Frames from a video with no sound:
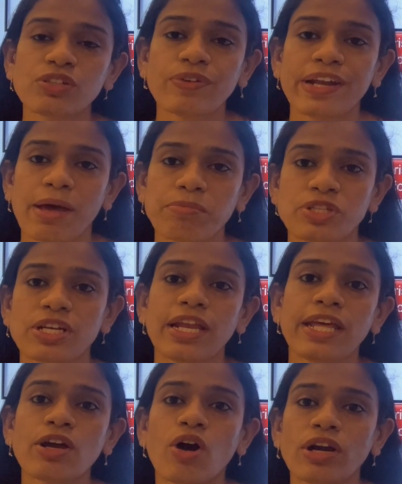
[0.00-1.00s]
when I'm
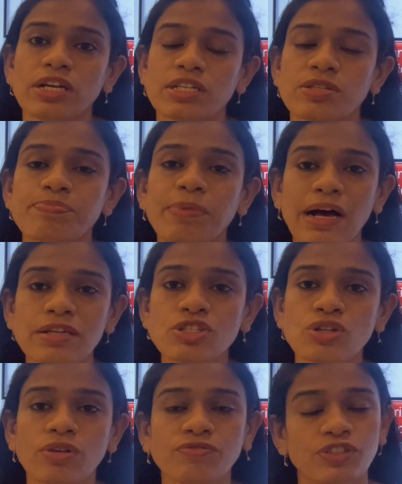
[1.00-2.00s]
telling, or it is passed
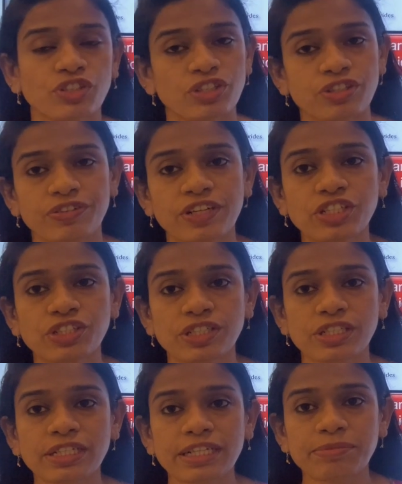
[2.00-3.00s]
on for
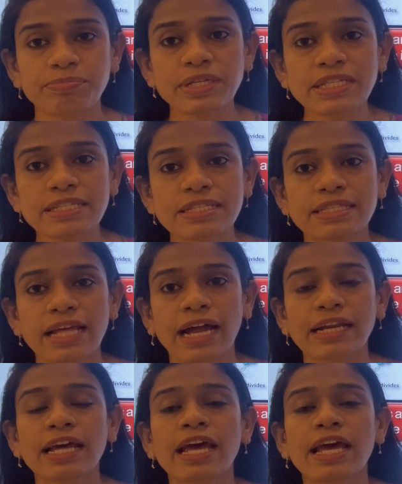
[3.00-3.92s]
generation, it means that